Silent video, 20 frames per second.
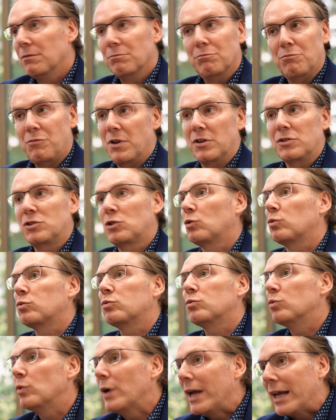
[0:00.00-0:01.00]
there's
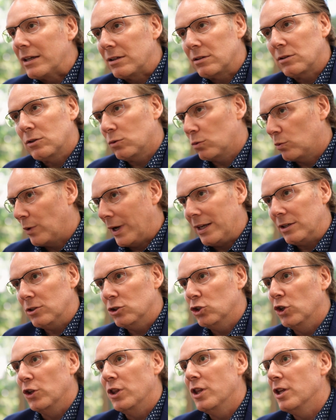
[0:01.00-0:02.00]
great
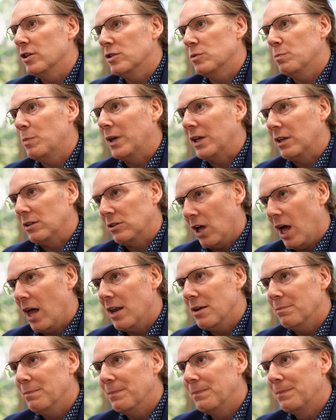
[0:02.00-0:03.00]
good that is being
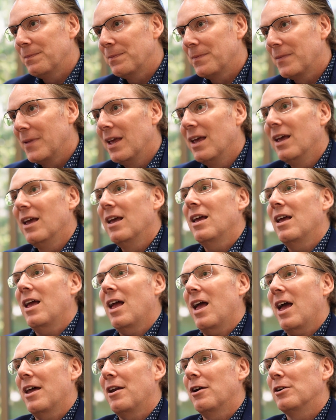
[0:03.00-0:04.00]
done.
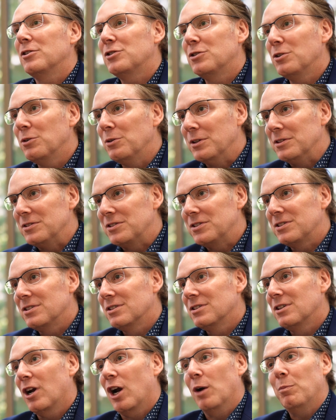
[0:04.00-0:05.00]
And our students
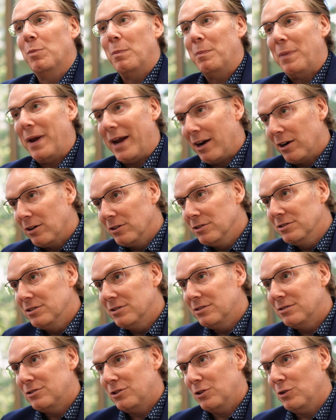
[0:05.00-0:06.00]
are prepared
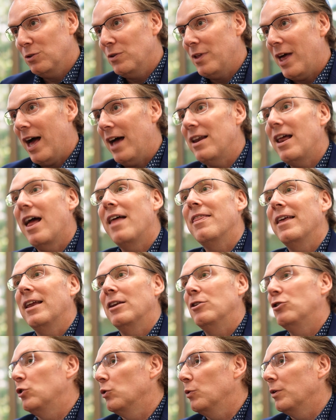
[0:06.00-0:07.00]
to do that, and they
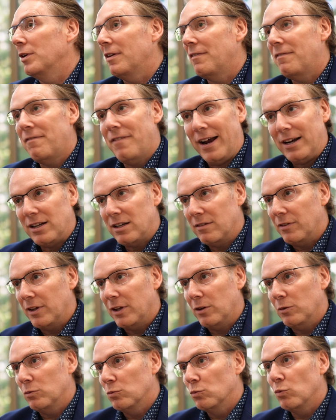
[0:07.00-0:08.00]
do it
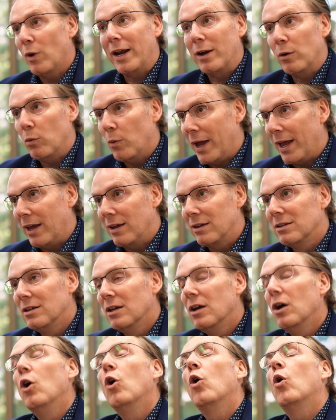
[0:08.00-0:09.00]
effectively right away.
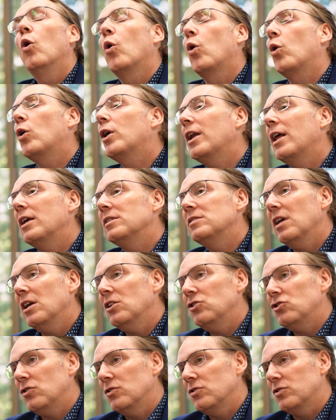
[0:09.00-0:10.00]

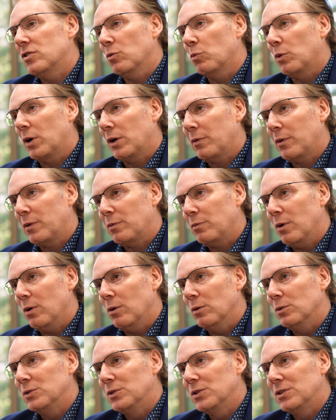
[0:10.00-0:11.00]
Organizations that work with
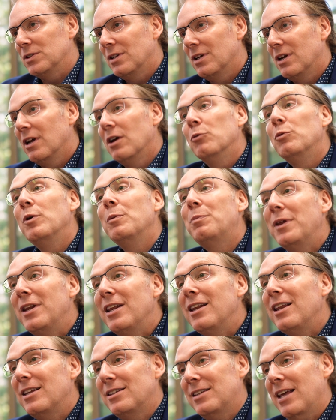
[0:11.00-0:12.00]
Rhodes
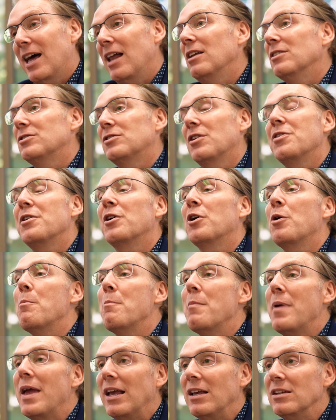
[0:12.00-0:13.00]
repeatedly tell us that they're
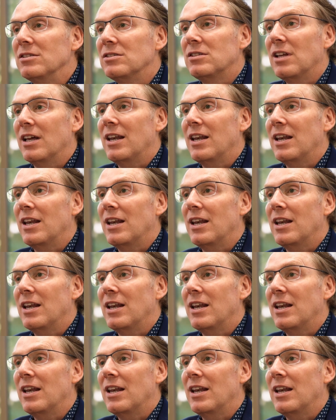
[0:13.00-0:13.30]
amazed at